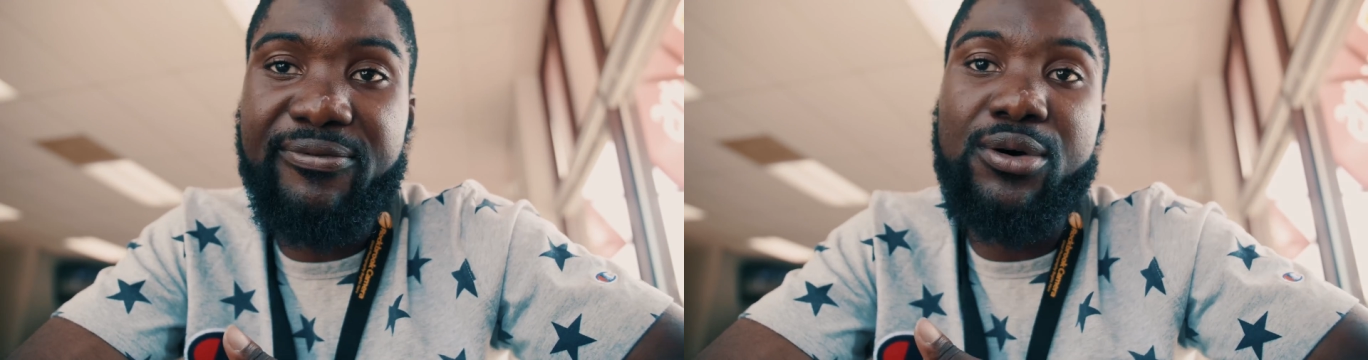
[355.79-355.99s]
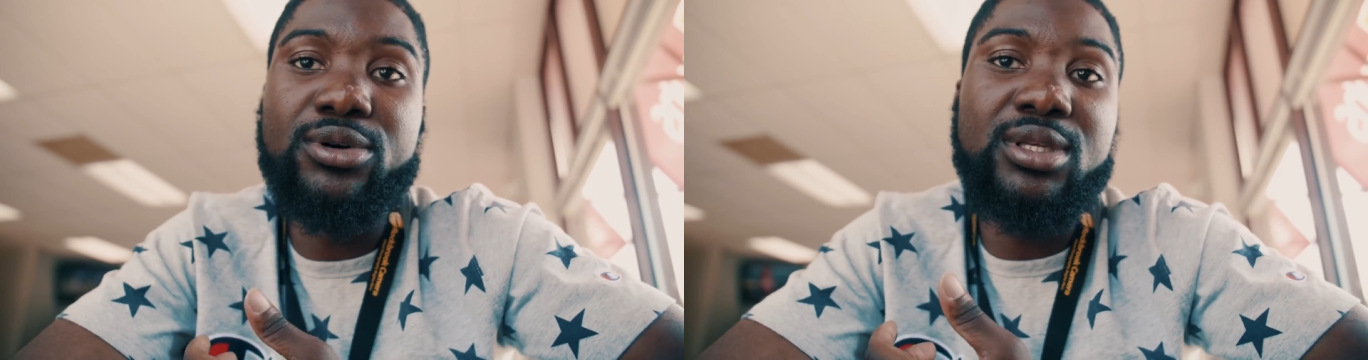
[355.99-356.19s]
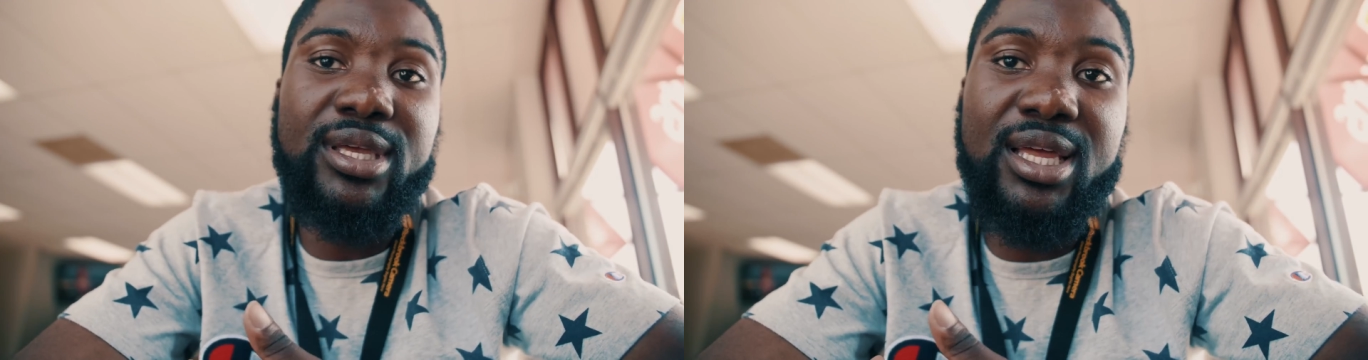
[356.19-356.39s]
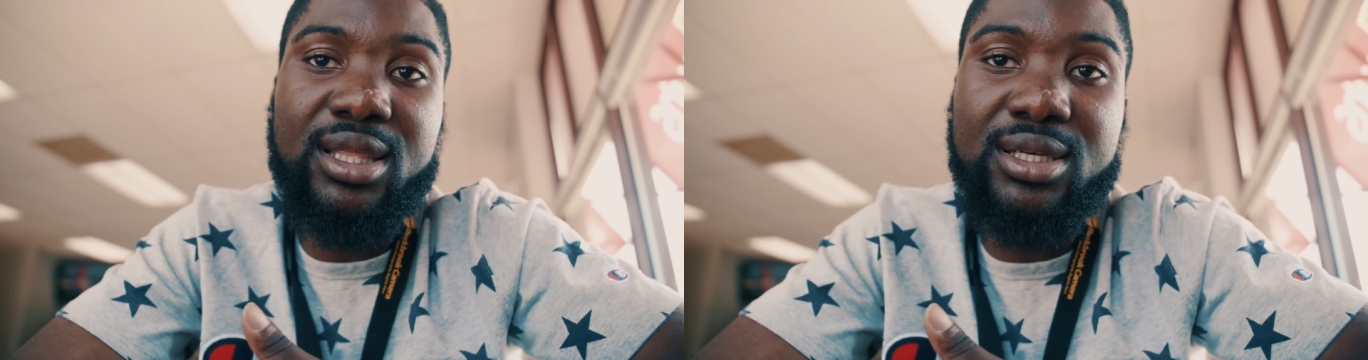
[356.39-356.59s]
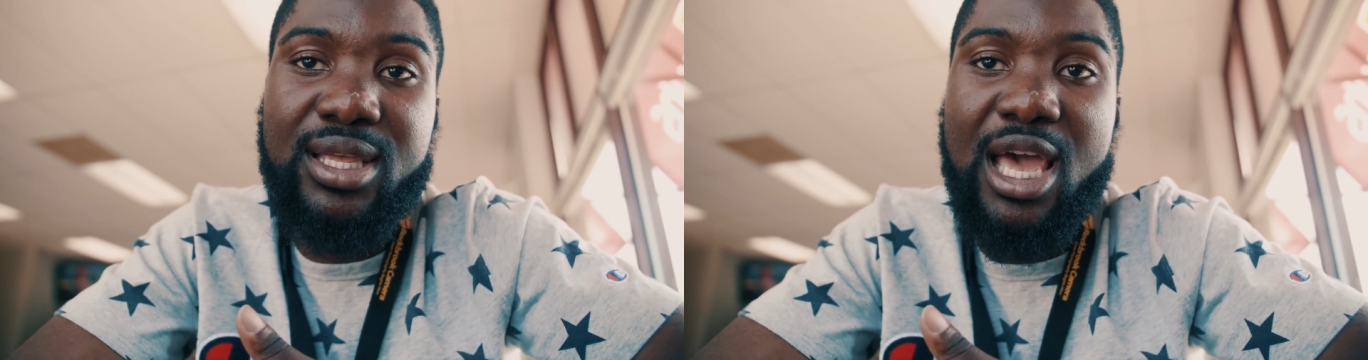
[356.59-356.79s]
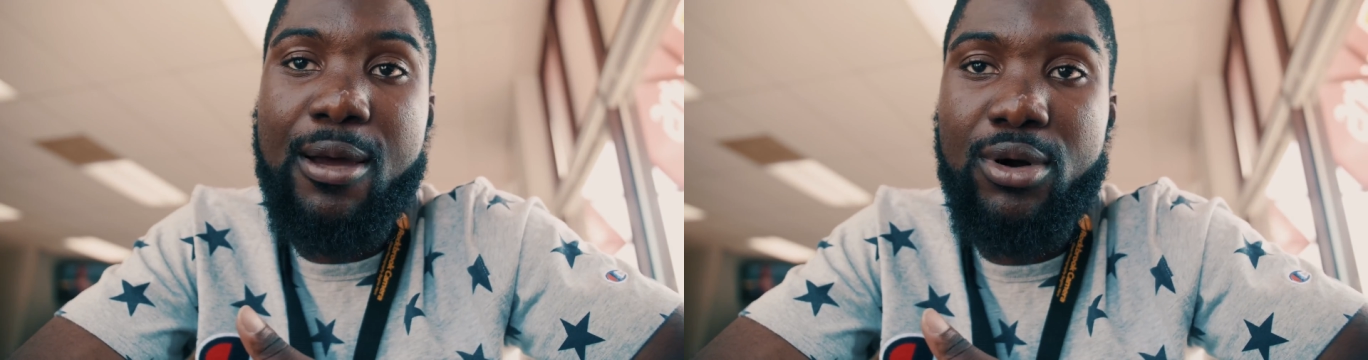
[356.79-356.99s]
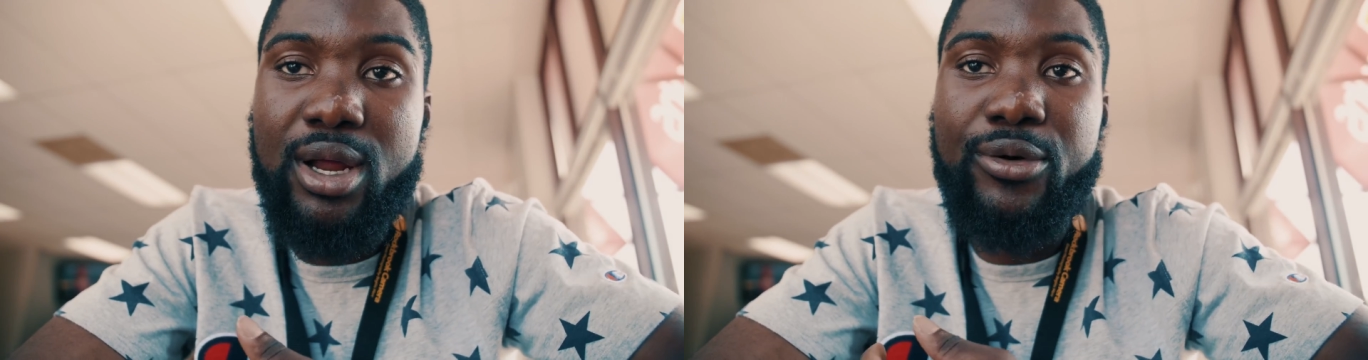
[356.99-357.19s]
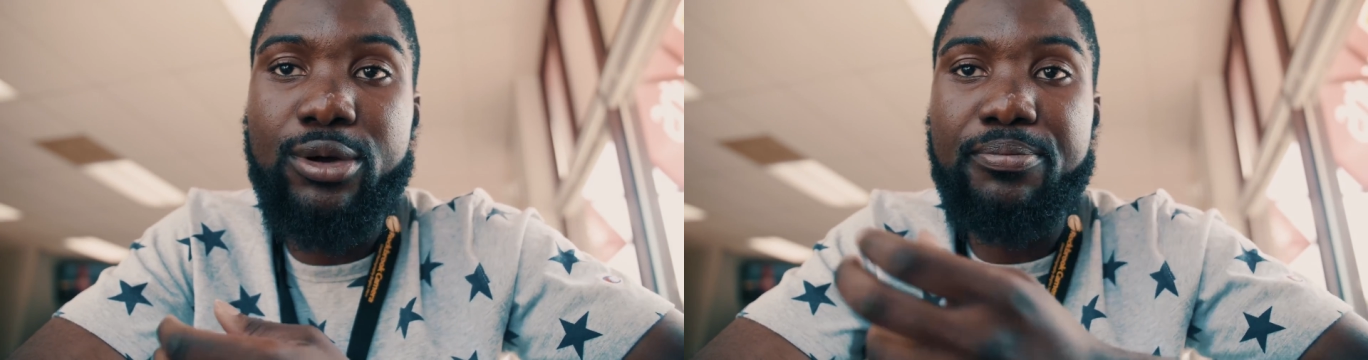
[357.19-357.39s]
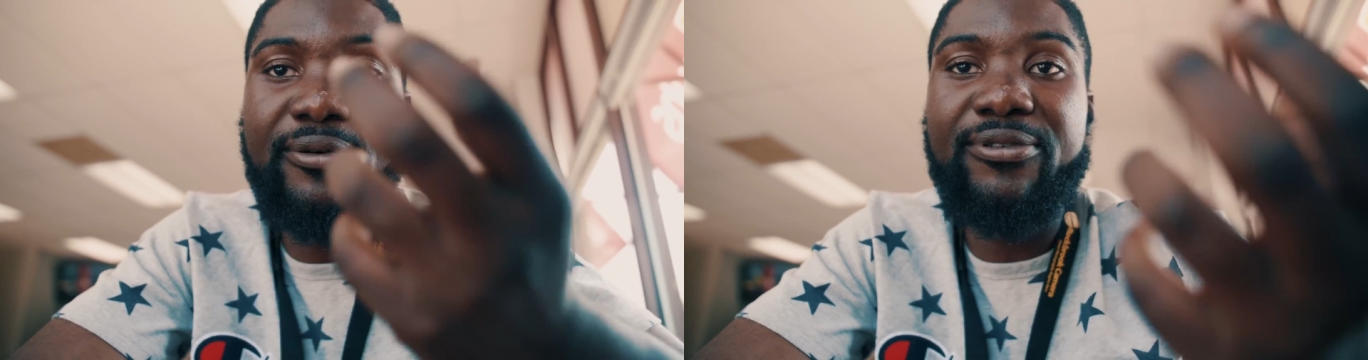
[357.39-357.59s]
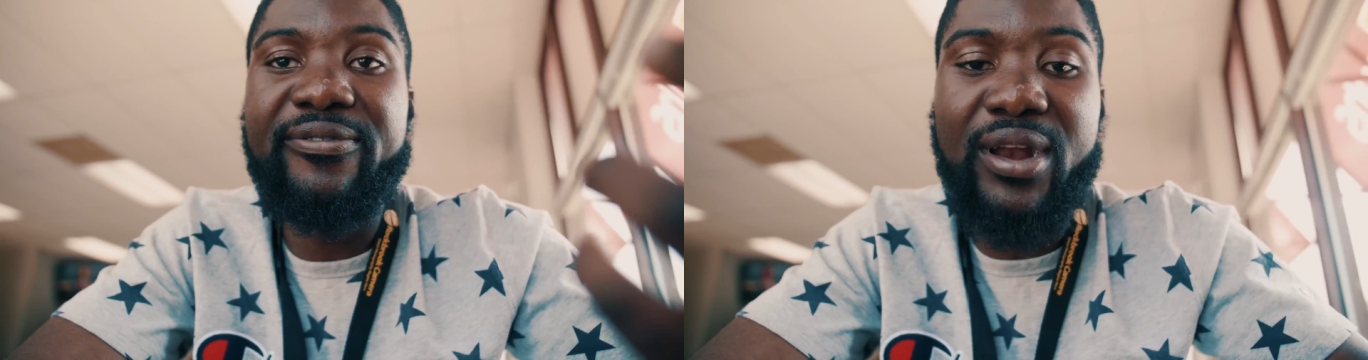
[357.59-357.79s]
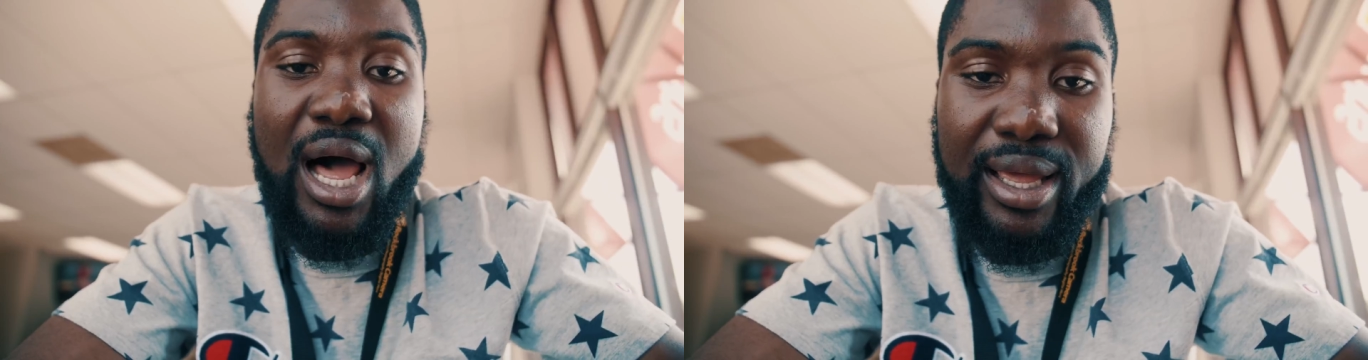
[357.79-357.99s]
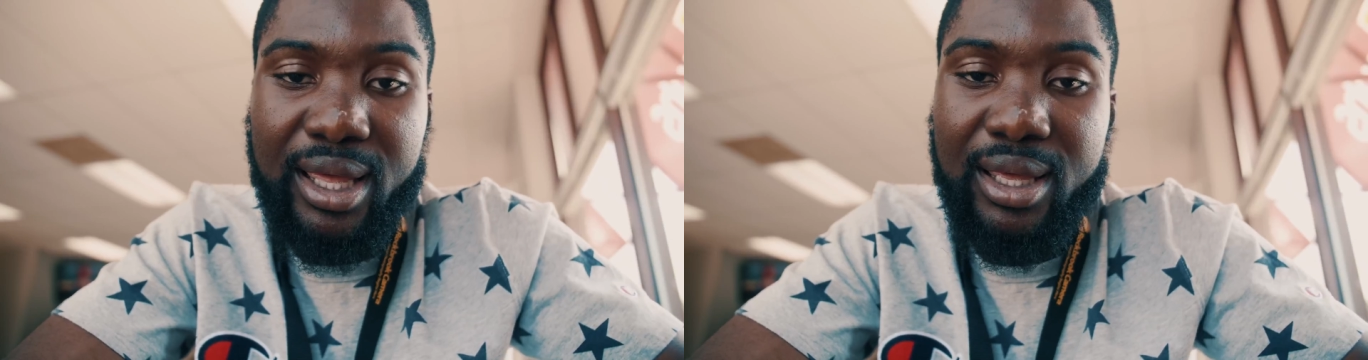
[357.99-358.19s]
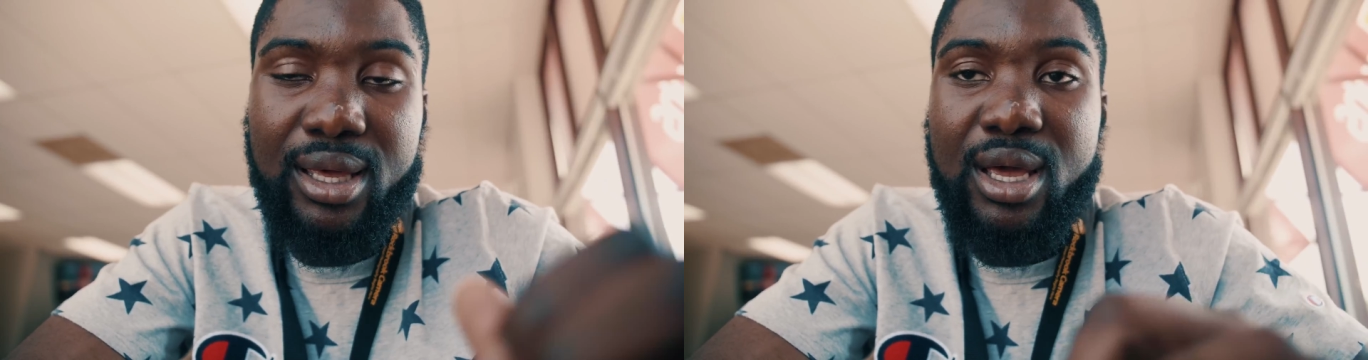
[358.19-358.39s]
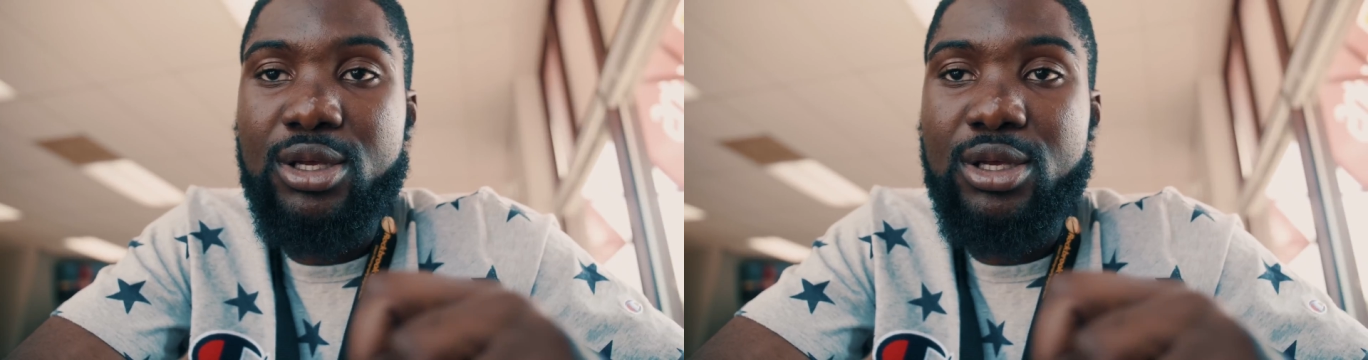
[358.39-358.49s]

if I was to get this camera, it would be for vlogging.